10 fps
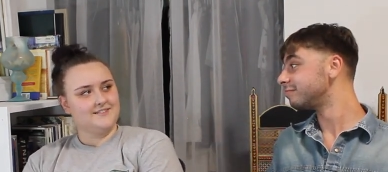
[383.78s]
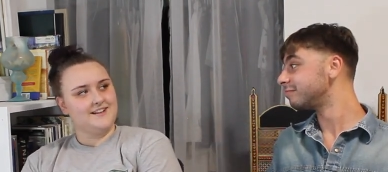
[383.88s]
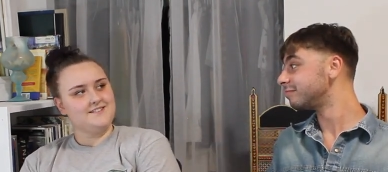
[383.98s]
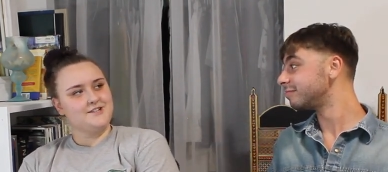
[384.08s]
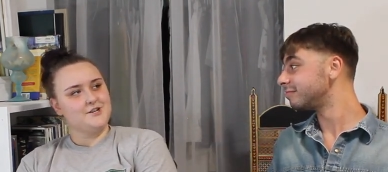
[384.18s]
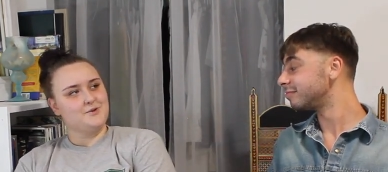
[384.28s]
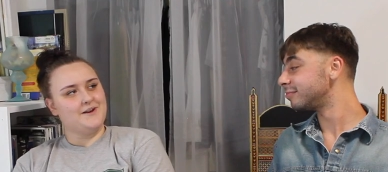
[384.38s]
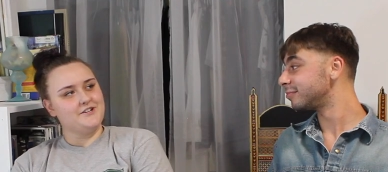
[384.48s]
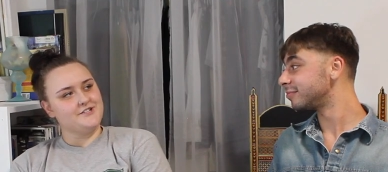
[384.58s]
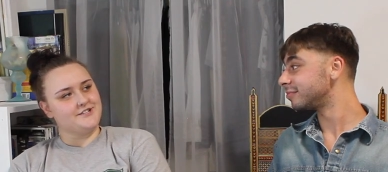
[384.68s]
Speaker 1: That's a good
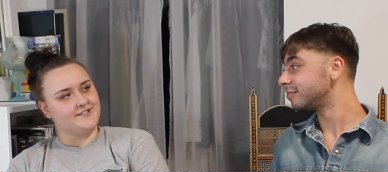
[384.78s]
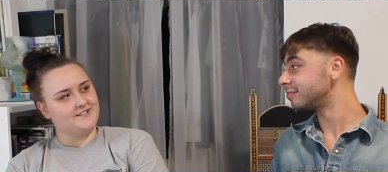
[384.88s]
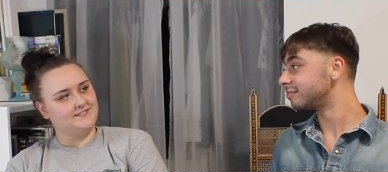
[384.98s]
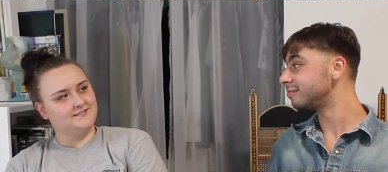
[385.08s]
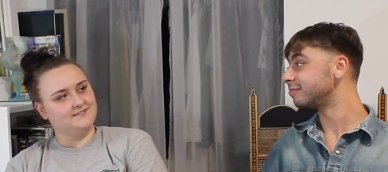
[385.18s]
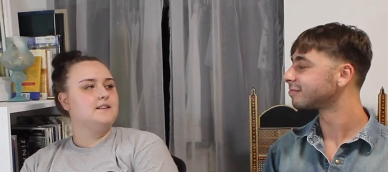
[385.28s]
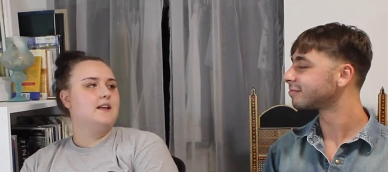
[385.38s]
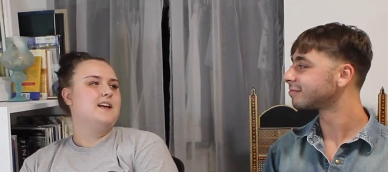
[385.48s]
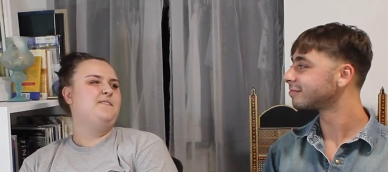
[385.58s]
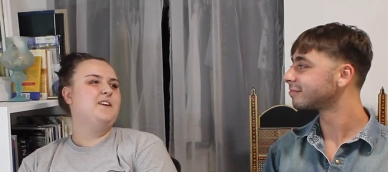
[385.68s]
question. Mm.
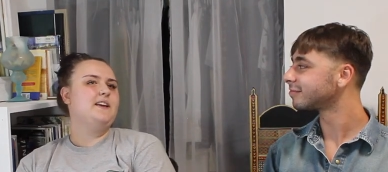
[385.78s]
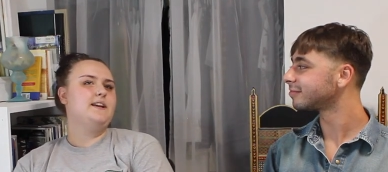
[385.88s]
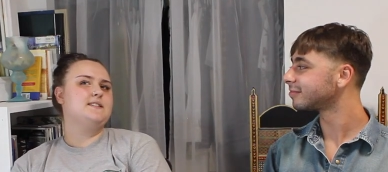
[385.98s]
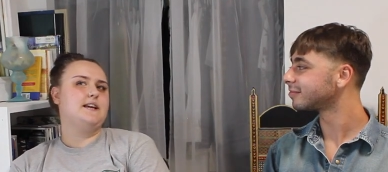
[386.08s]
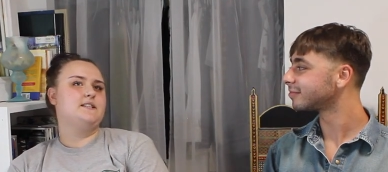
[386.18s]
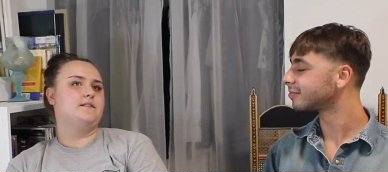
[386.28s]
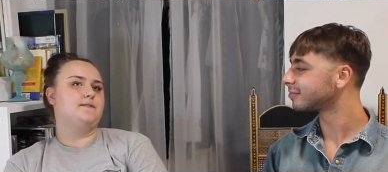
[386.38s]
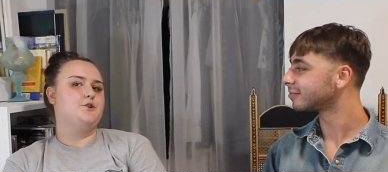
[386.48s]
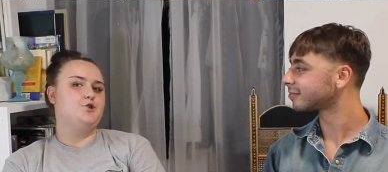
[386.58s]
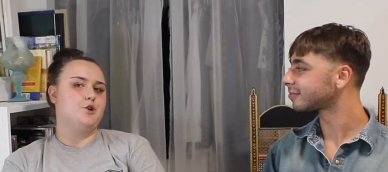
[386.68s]
I feel like it's like
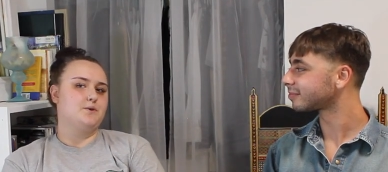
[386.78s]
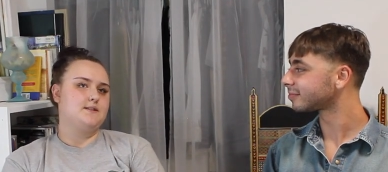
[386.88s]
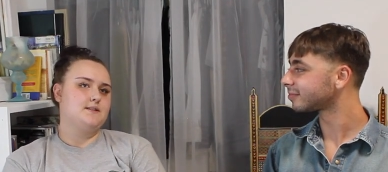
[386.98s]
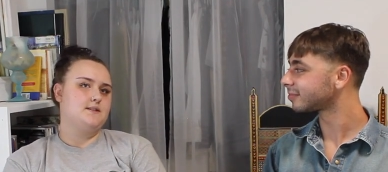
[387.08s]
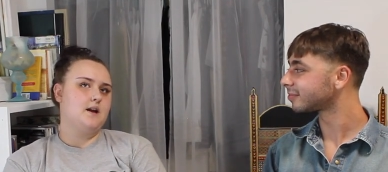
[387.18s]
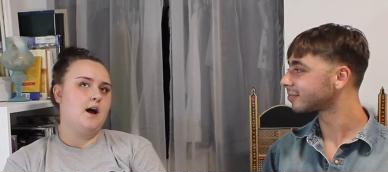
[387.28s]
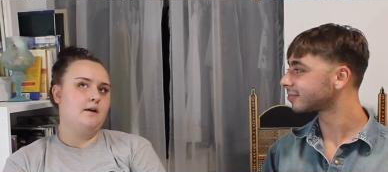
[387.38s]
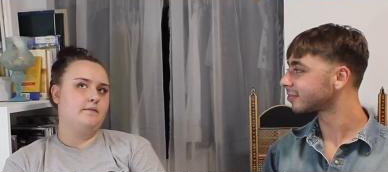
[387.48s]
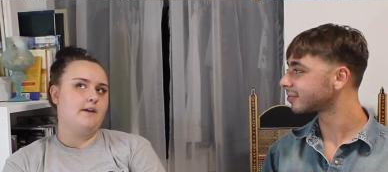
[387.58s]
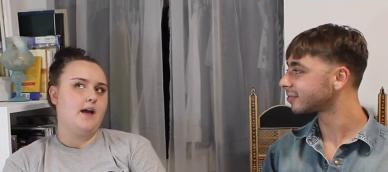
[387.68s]
different jokes and
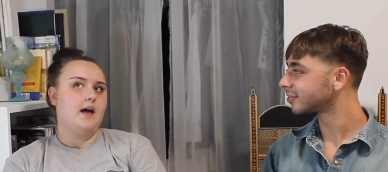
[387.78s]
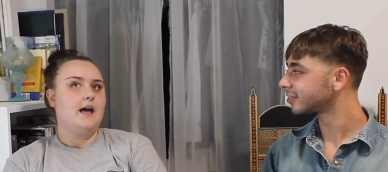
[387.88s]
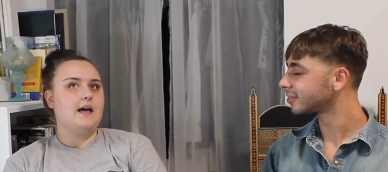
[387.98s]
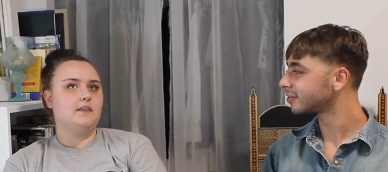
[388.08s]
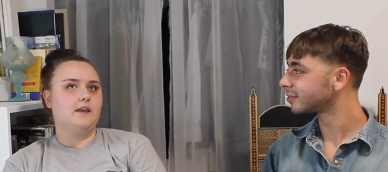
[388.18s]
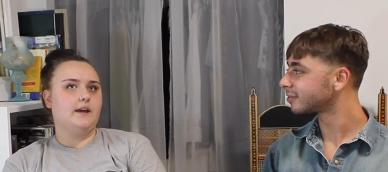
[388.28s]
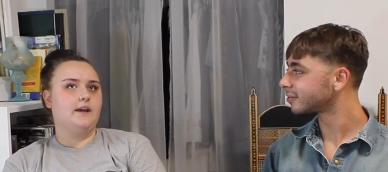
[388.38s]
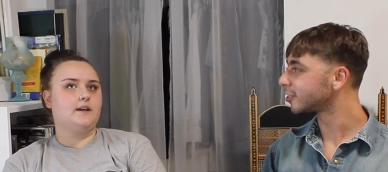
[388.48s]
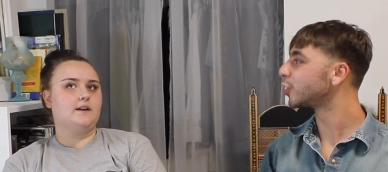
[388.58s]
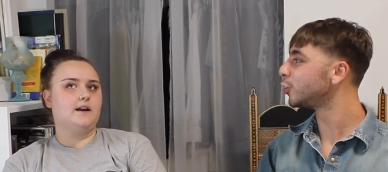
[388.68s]
stuff. And
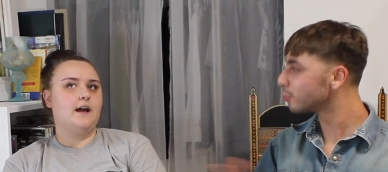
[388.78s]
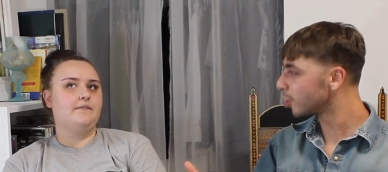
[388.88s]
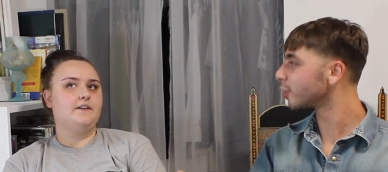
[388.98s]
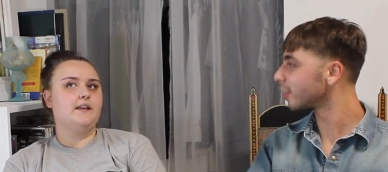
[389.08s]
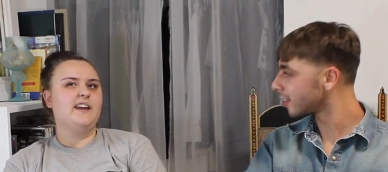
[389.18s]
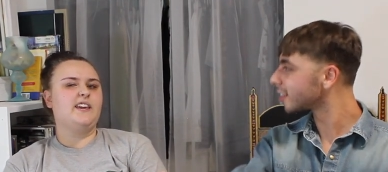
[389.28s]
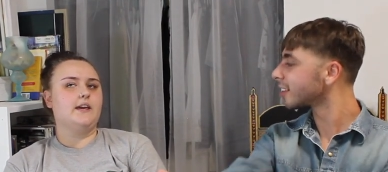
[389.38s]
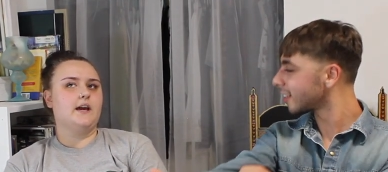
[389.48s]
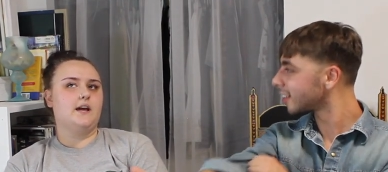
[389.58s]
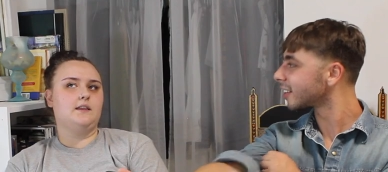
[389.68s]
like, I feel like,
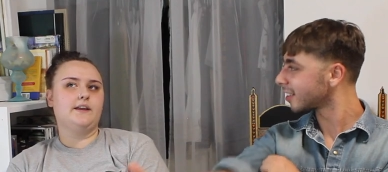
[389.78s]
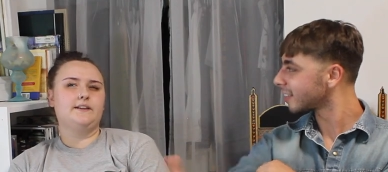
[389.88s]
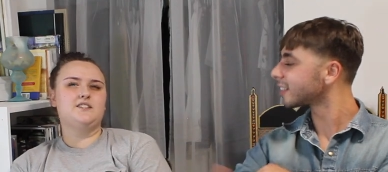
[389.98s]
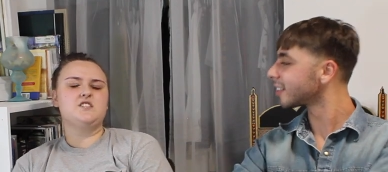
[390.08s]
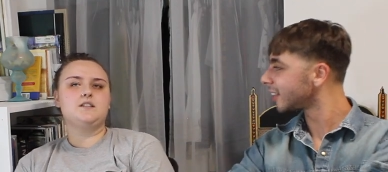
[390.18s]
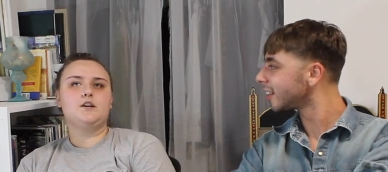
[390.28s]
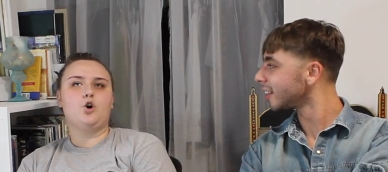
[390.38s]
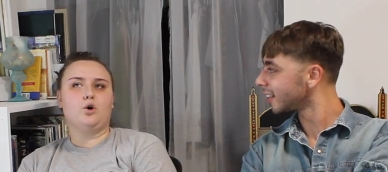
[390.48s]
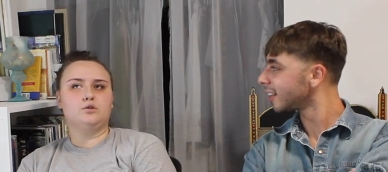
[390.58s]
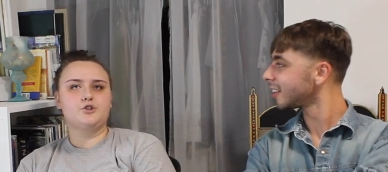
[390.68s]
yeah, and like just the
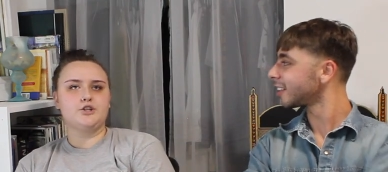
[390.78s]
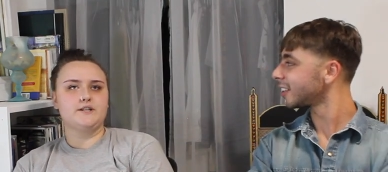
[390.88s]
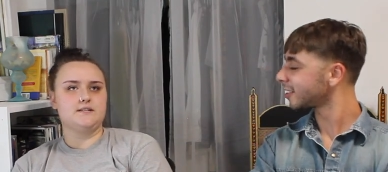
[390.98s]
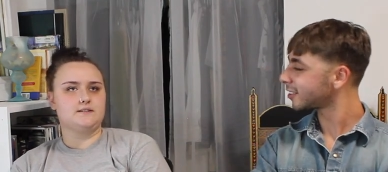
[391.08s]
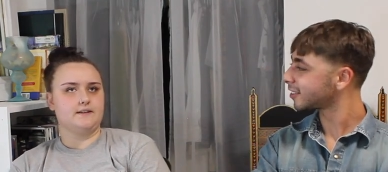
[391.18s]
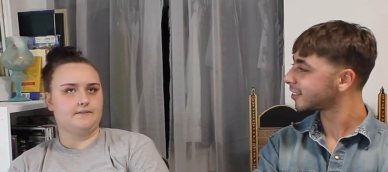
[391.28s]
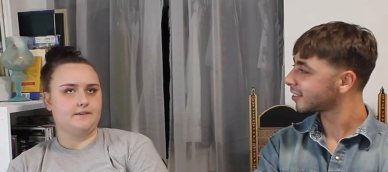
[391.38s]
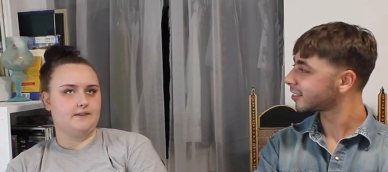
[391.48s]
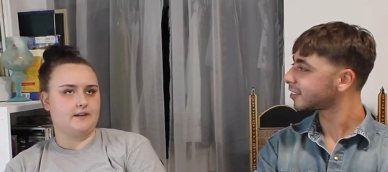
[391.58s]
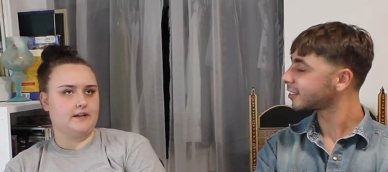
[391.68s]
culture is
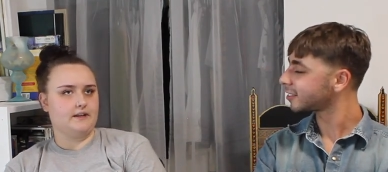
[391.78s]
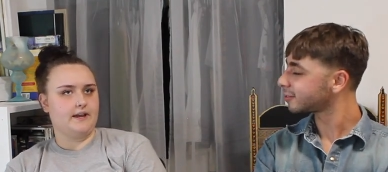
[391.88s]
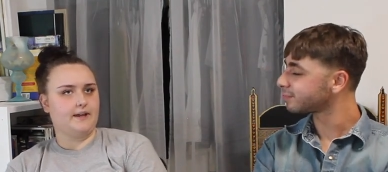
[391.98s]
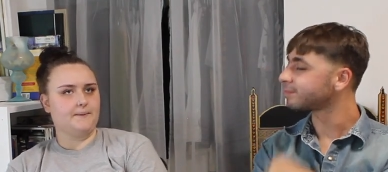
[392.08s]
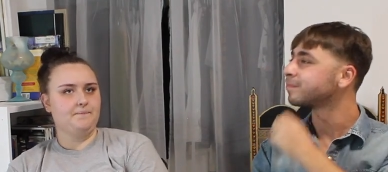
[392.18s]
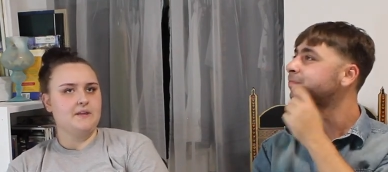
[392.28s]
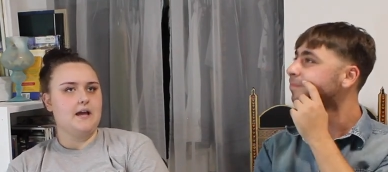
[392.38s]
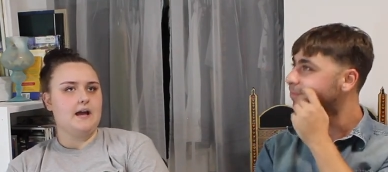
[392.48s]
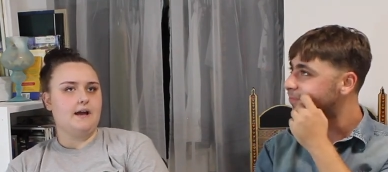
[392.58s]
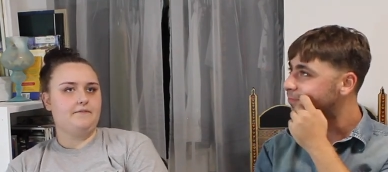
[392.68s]
different there. Like, mm.
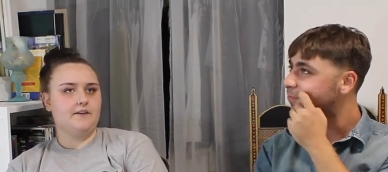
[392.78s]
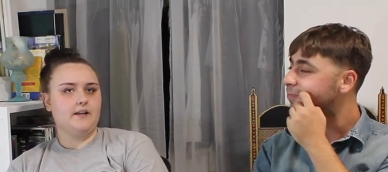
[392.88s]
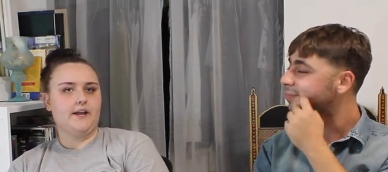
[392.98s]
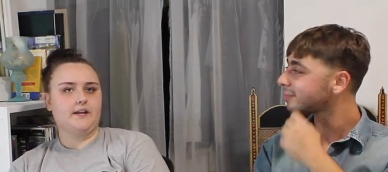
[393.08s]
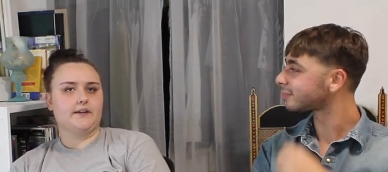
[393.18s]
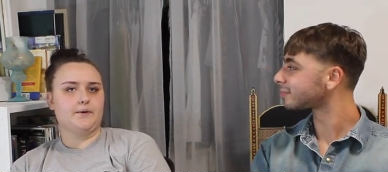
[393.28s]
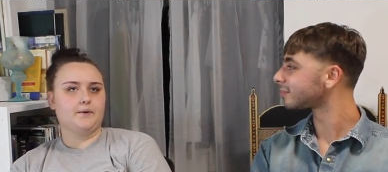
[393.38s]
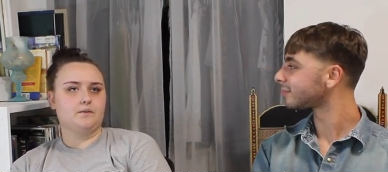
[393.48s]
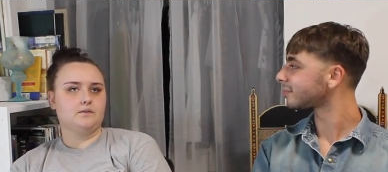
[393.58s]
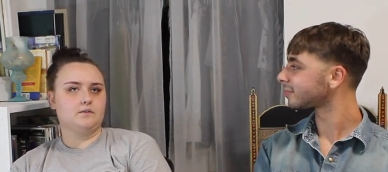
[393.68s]
I feel like
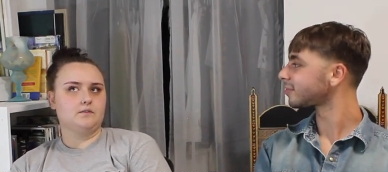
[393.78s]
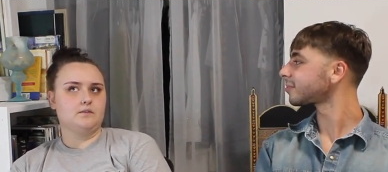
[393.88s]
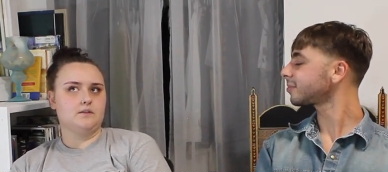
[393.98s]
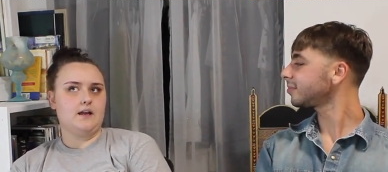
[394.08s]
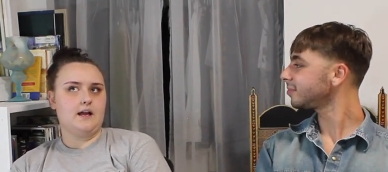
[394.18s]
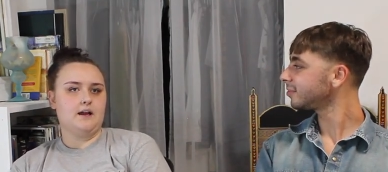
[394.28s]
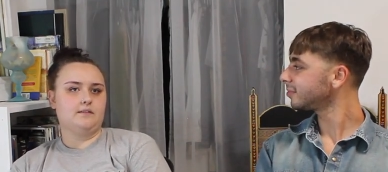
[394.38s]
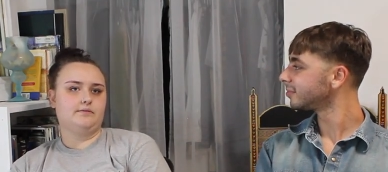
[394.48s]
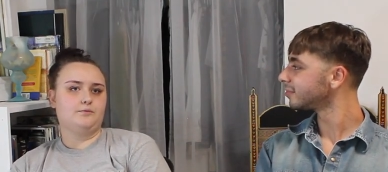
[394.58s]
uh,